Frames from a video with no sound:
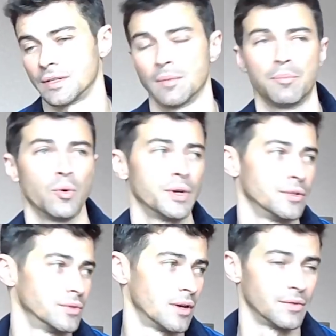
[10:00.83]
thing, a boy
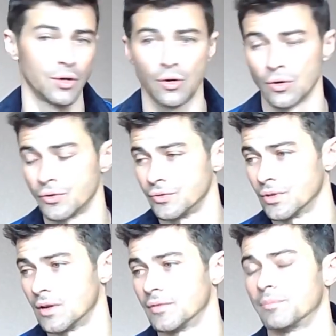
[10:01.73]
you love, a girl you
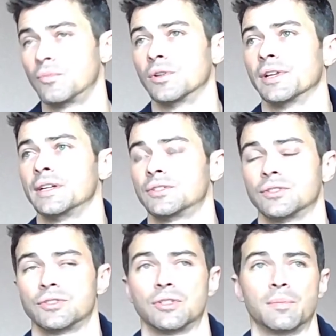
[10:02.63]
love, a
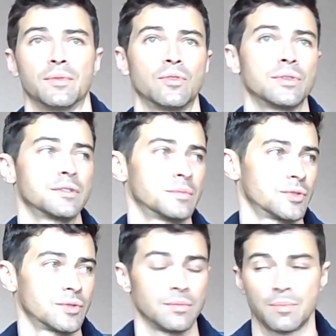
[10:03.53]
relationship, a Christmas
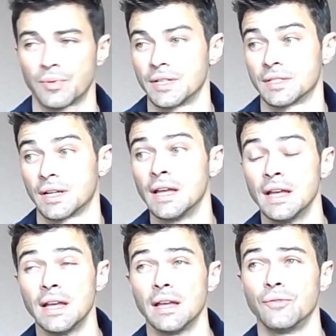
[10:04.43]
tree with presents. Like,
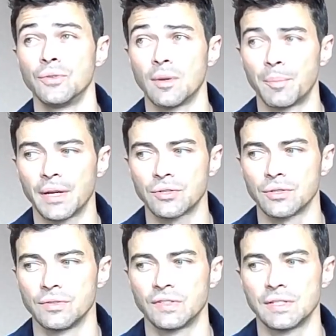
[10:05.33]
if you can picture,
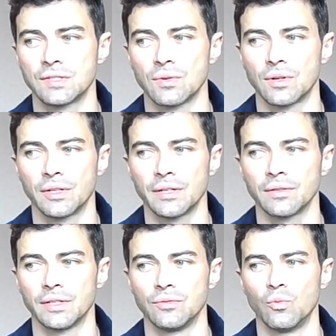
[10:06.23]
you see it so
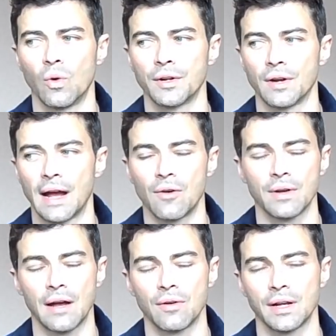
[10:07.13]
clearly, you wonder how
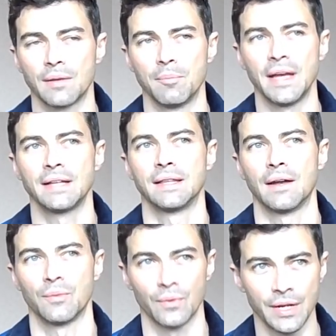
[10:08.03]
I can make that
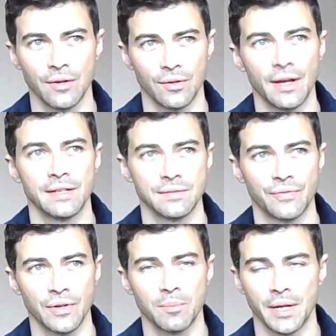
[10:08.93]
real as
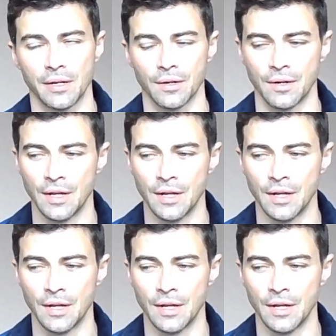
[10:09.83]
a filmmaker.